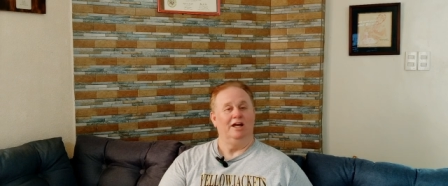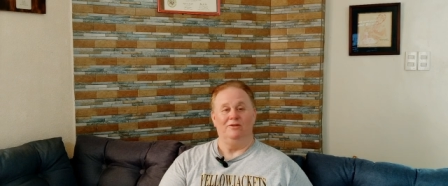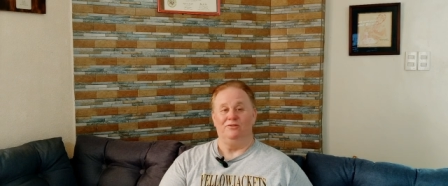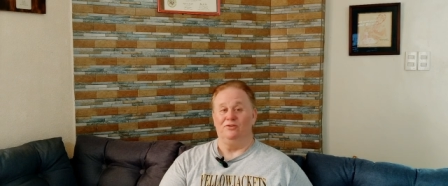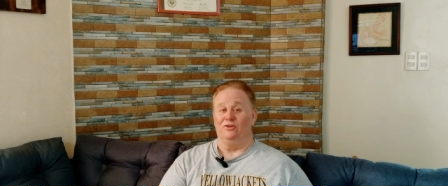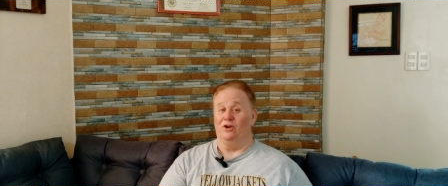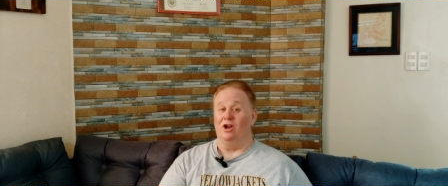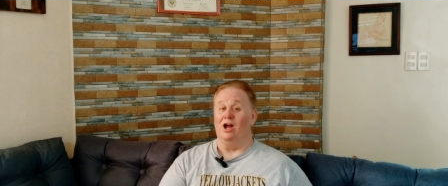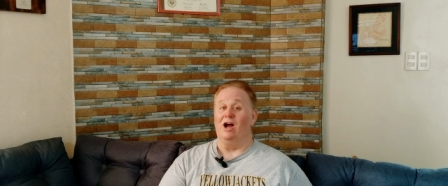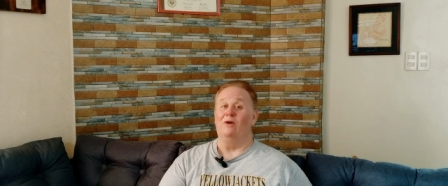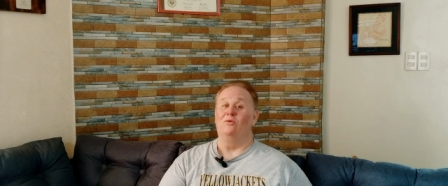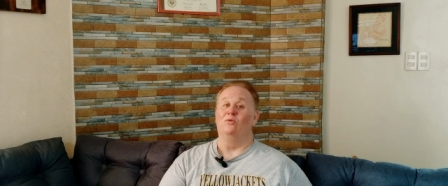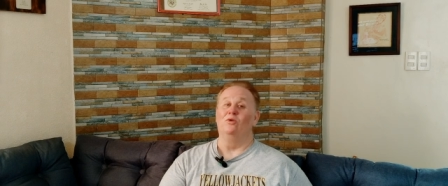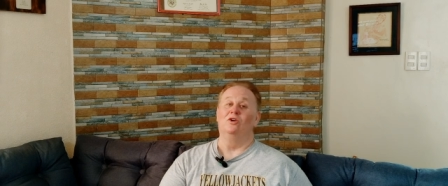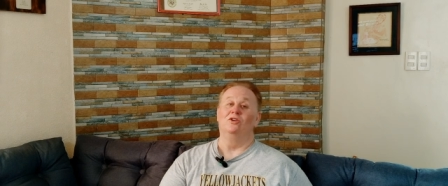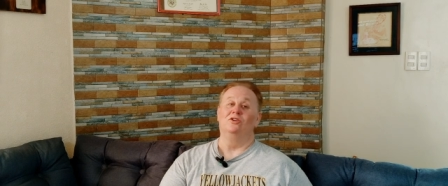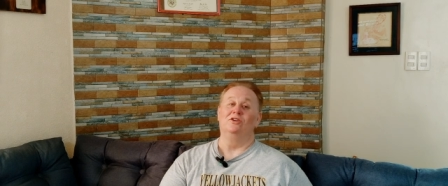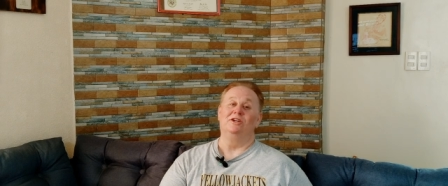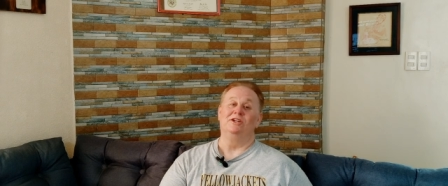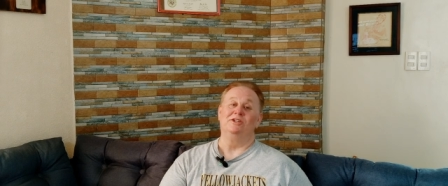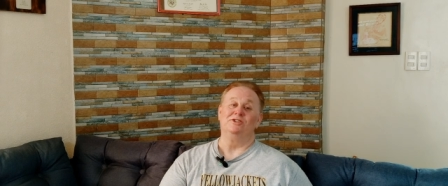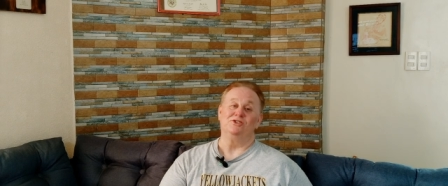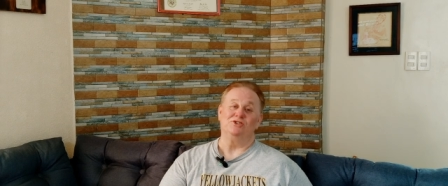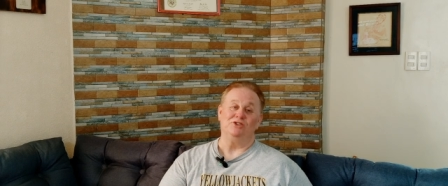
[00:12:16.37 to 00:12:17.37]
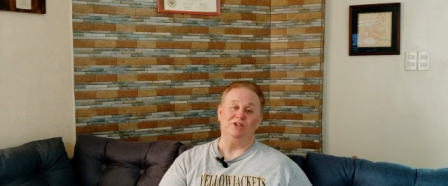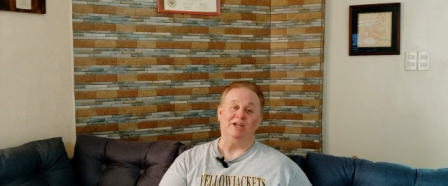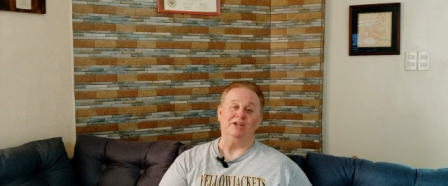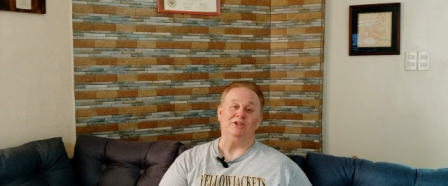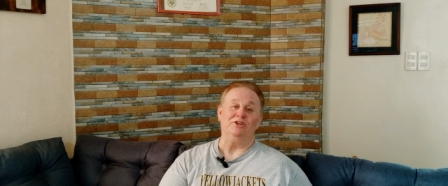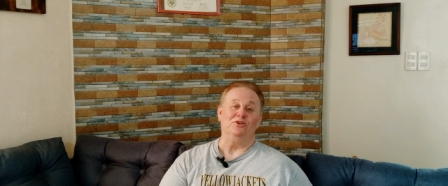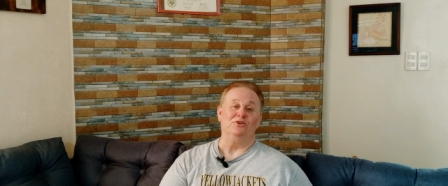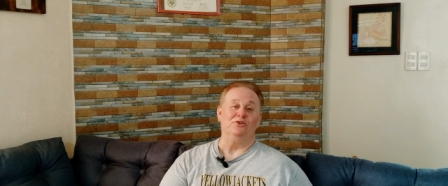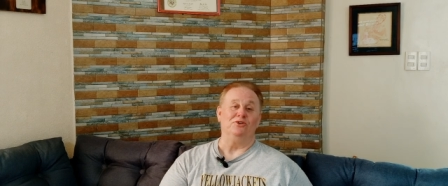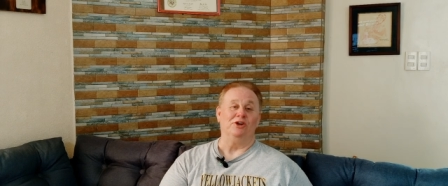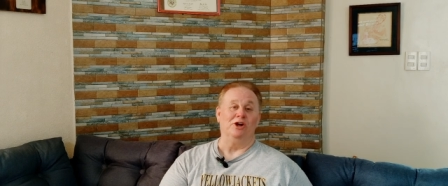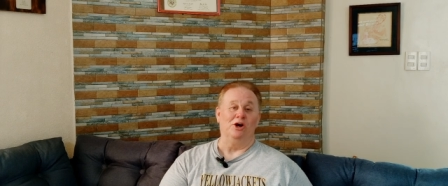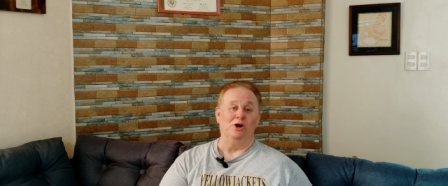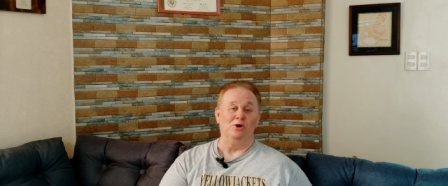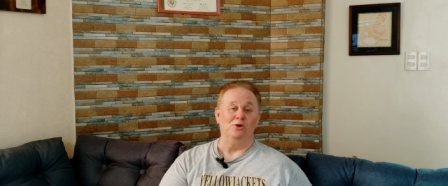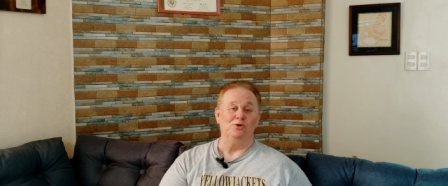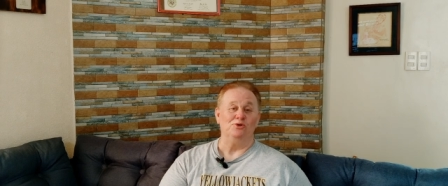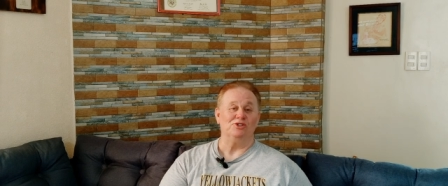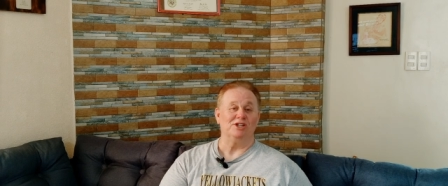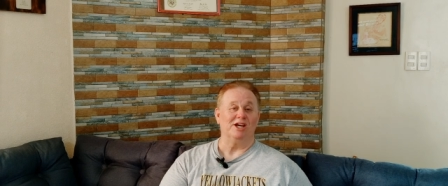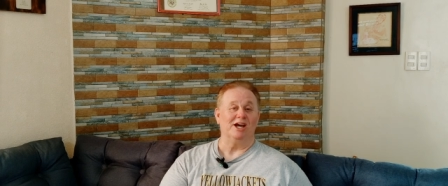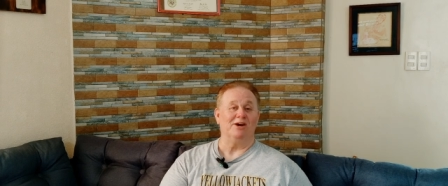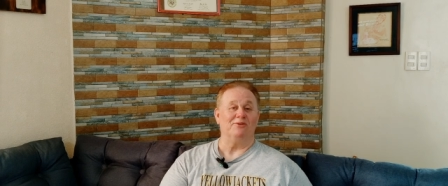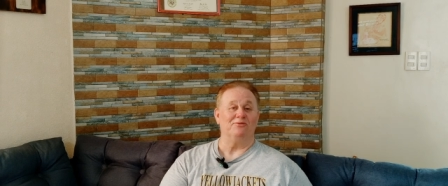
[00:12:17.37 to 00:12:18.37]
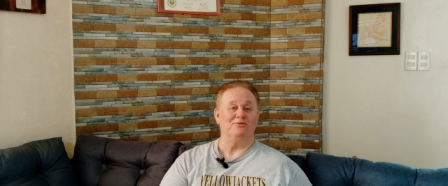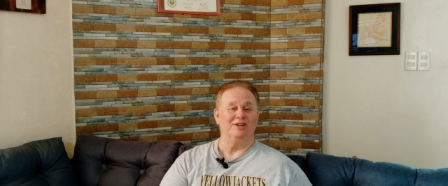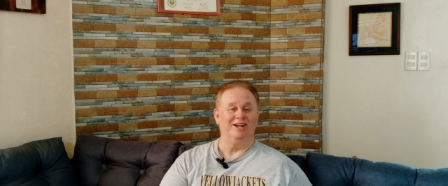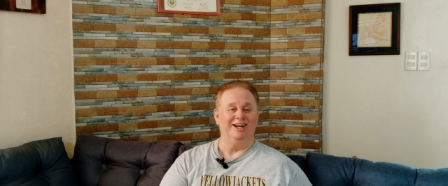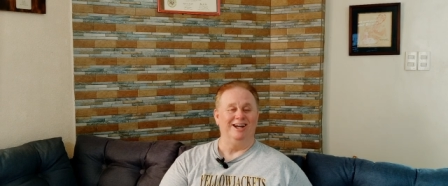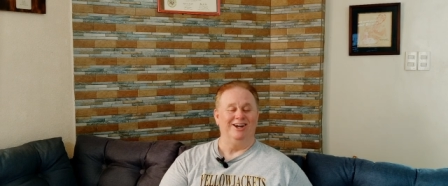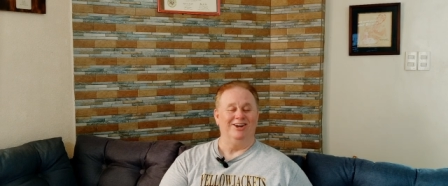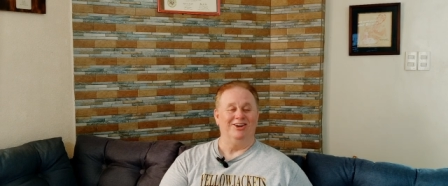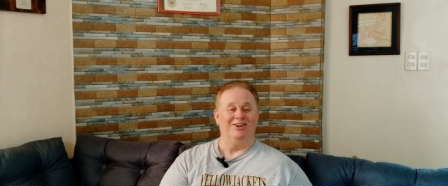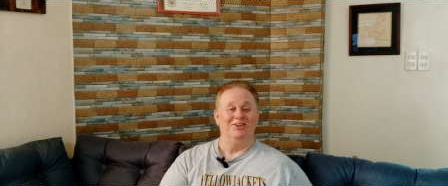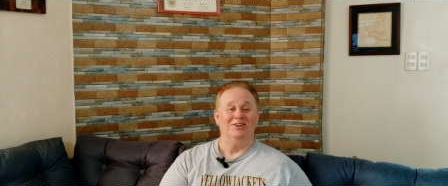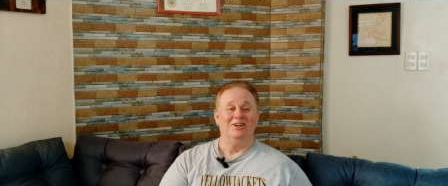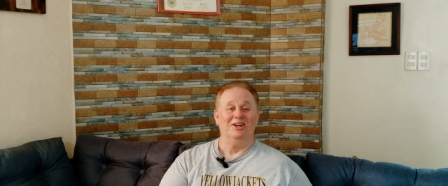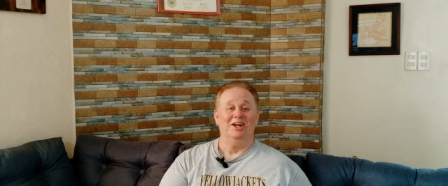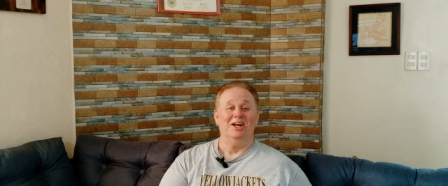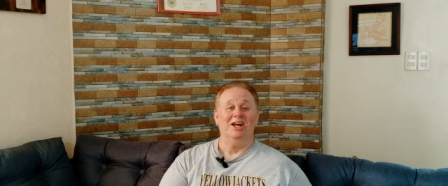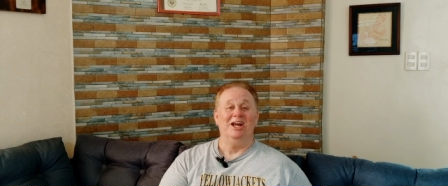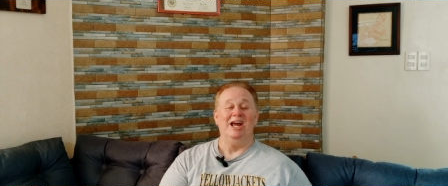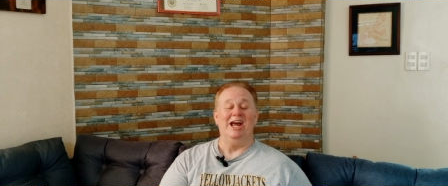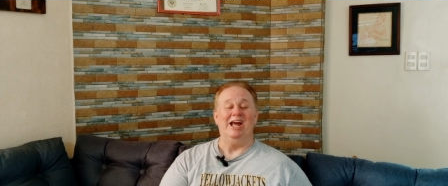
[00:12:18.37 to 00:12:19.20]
if you're not willing to stick your nose out there